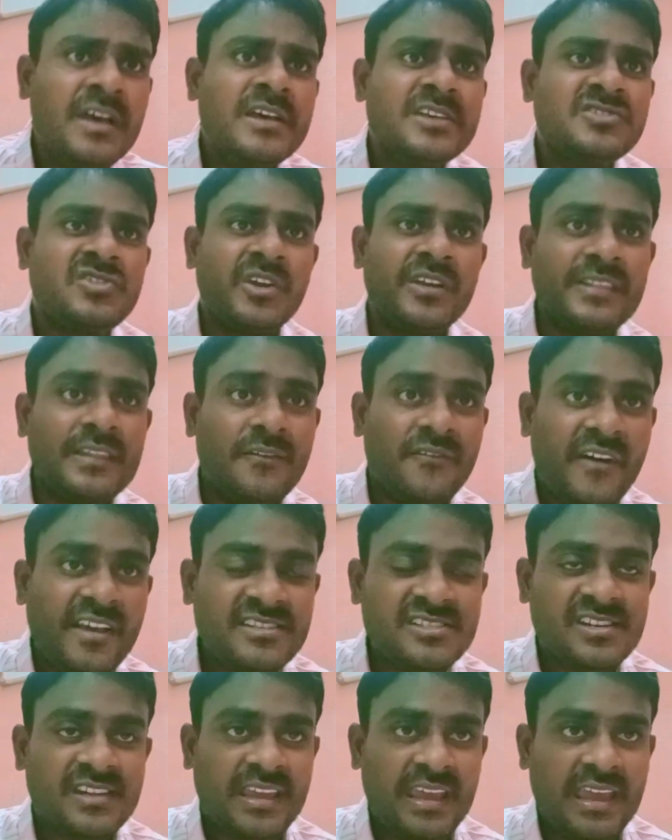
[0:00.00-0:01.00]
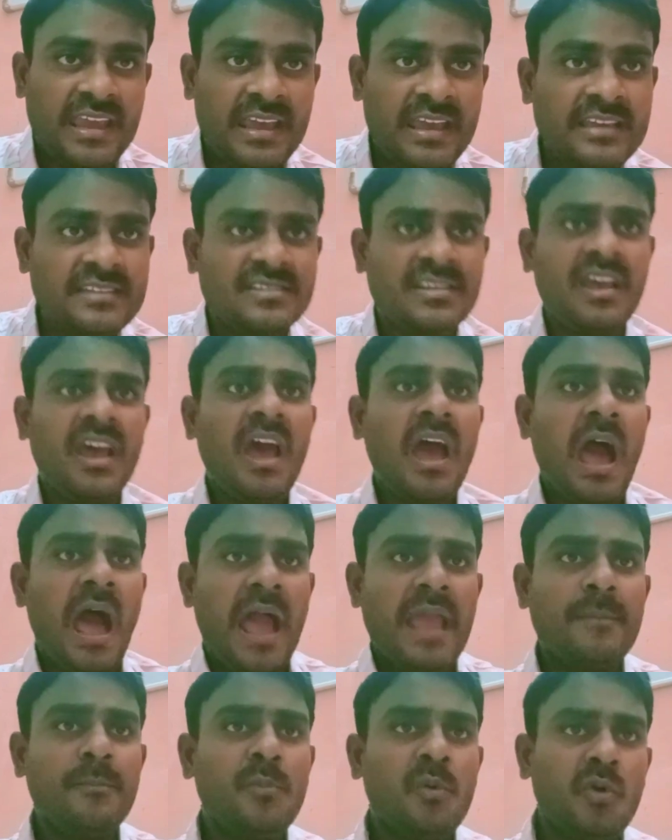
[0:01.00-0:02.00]
So in the first case,
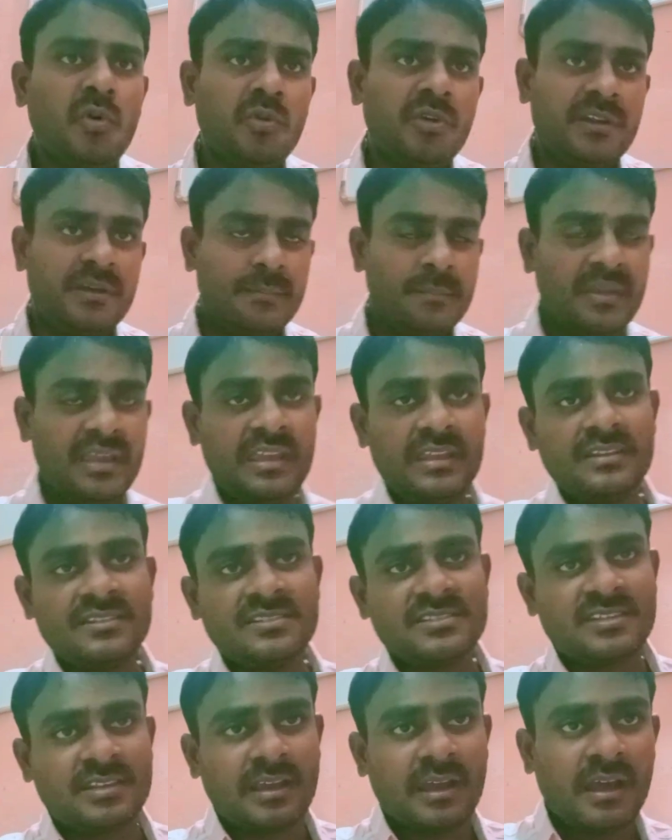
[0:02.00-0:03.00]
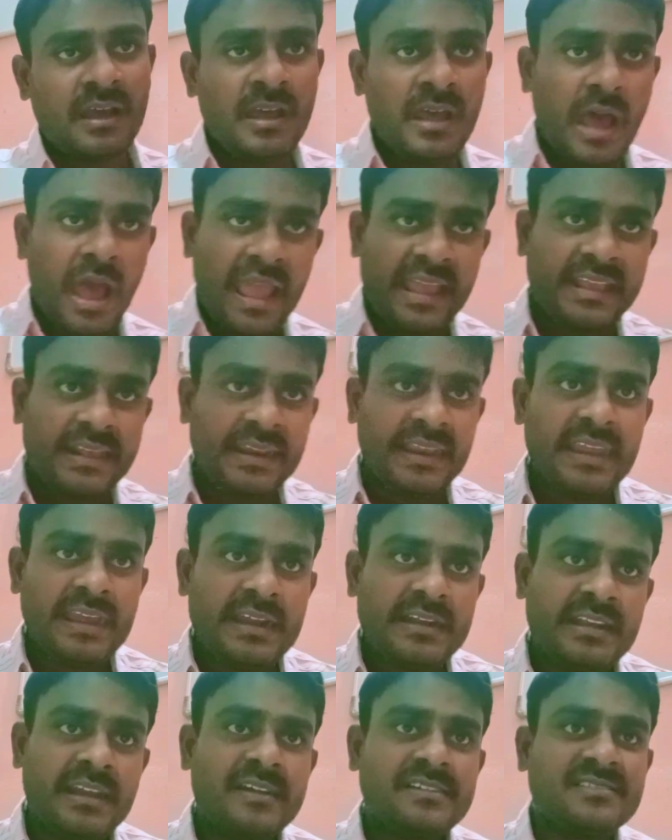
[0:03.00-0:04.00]
I moved, means I
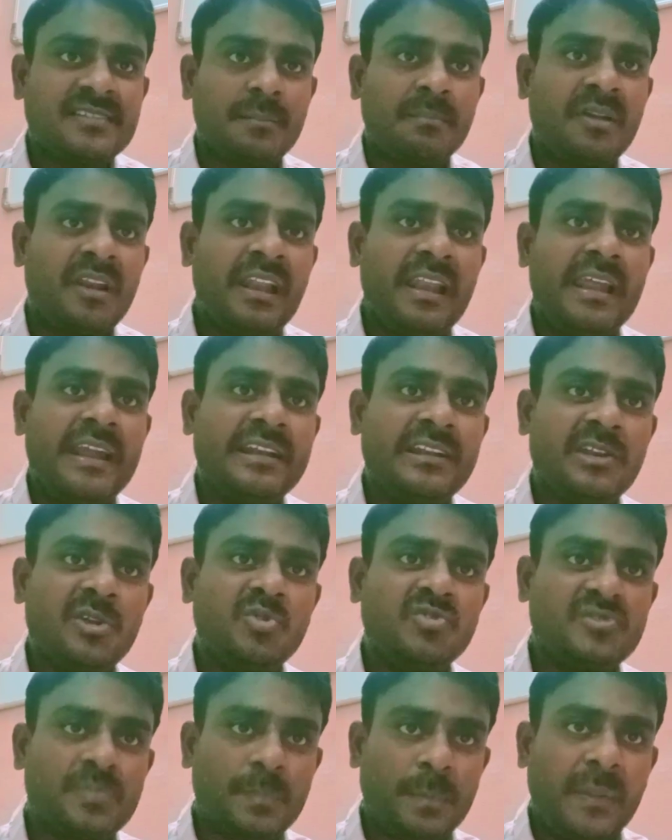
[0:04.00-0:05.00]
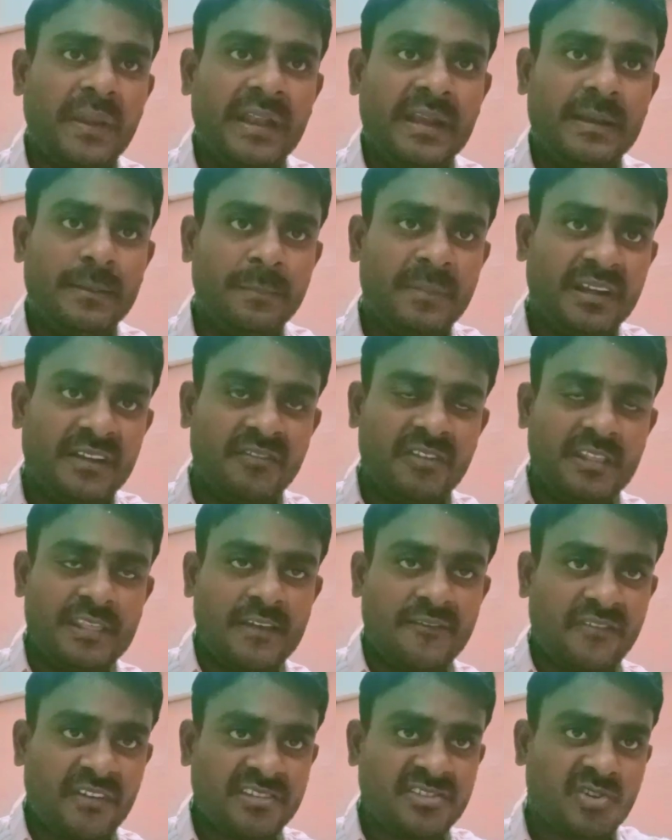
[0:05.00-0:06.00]
created some relative speed between the
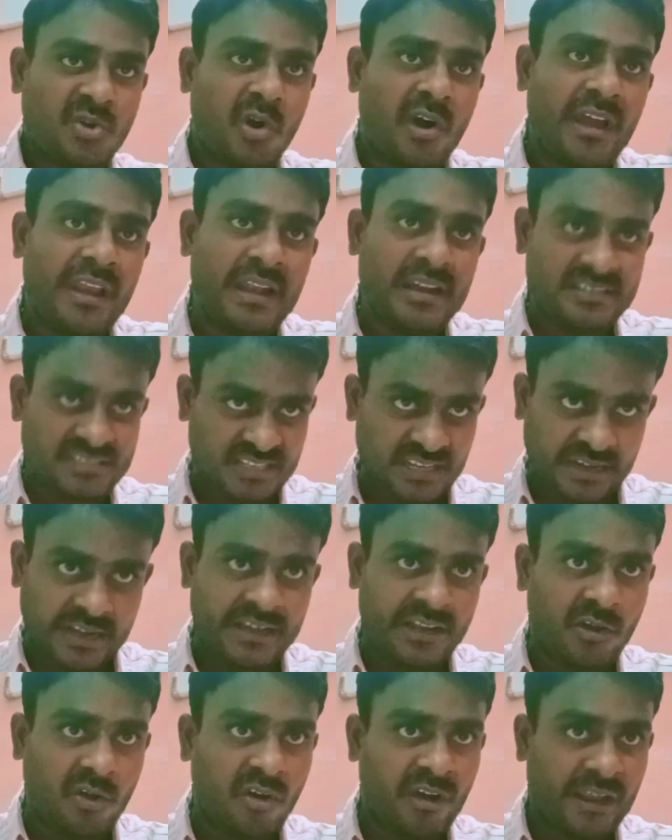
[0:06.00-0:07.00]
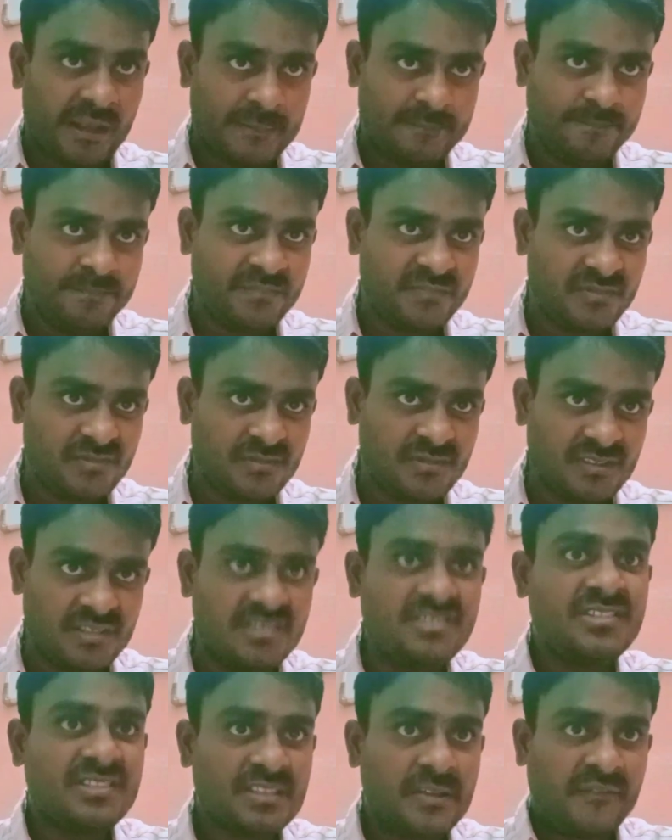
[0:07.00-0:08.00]
first coil and second coil.
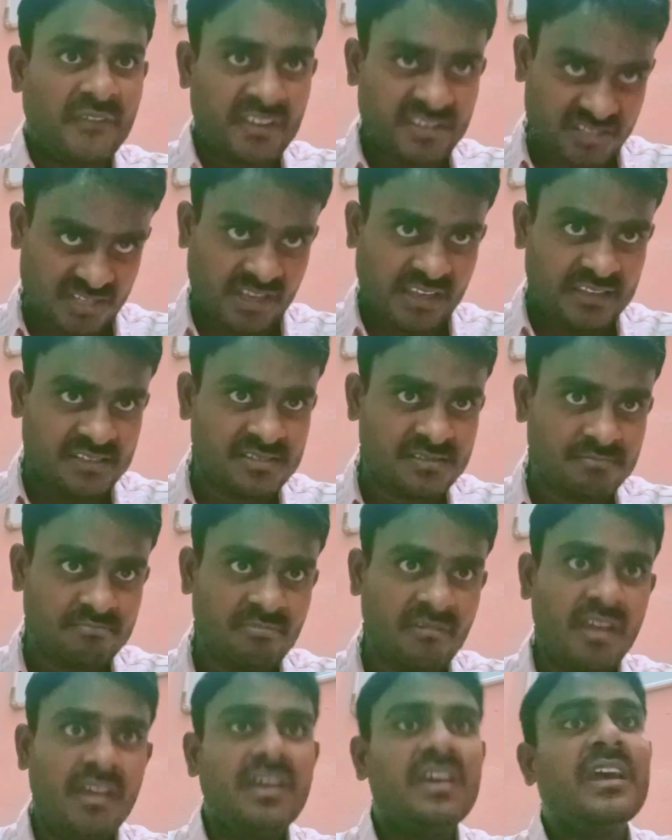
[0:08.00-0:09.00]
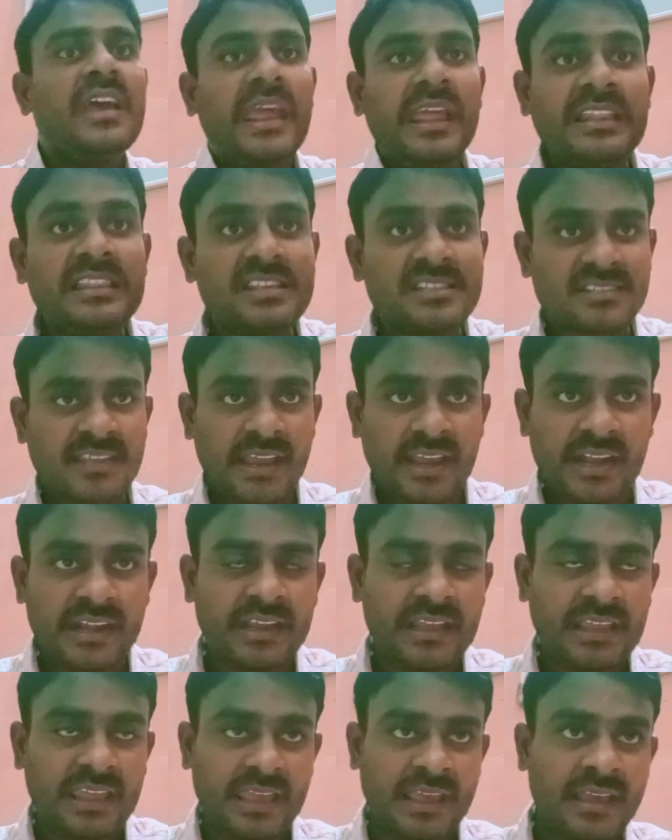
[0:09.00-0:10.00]
This is the first case. In the
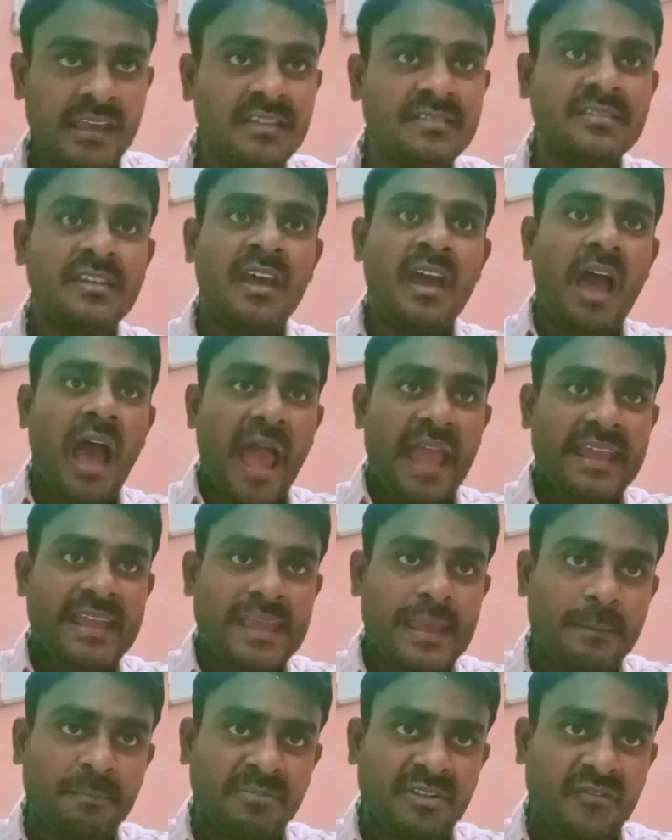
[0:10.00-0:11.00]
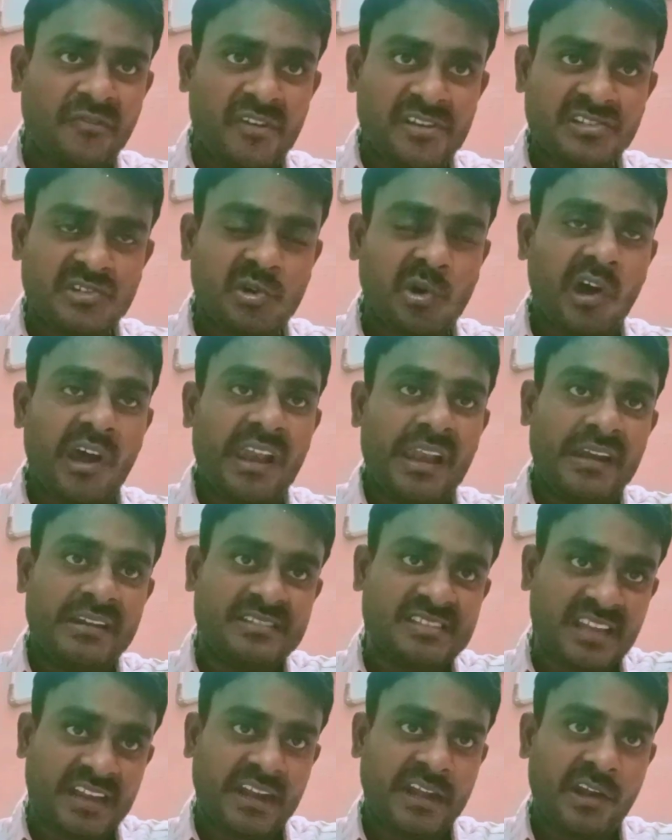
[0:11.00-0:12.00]
second case, I kept the first coil and
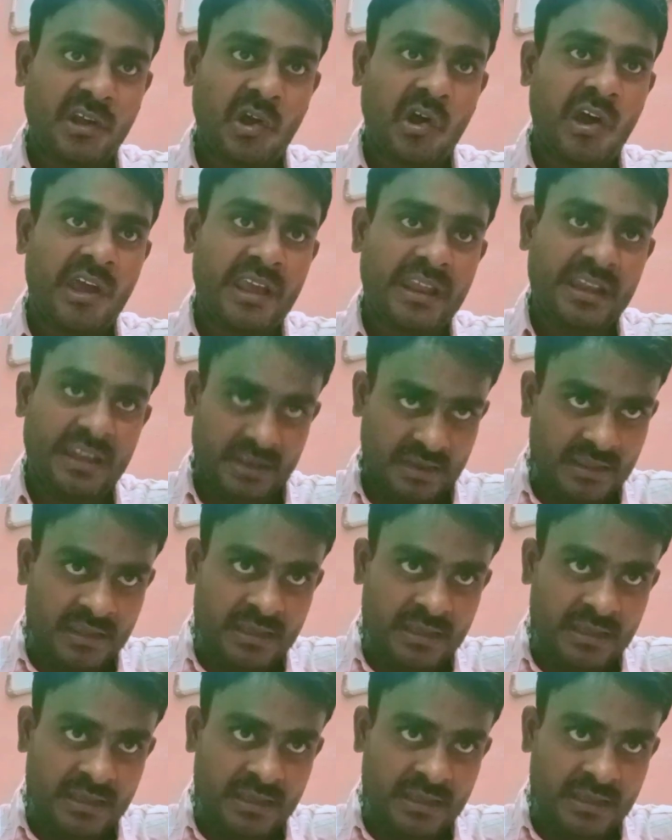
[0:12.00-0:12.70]
second coil